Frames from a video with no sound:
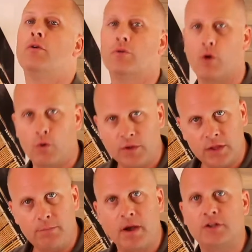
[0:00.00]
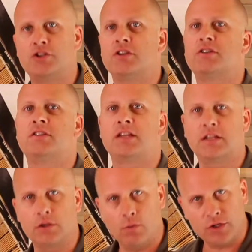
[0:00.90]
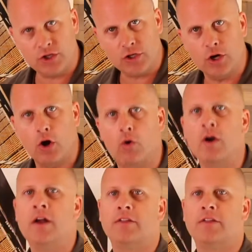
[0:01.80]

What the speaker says: Roll with the punches, stick to what you know.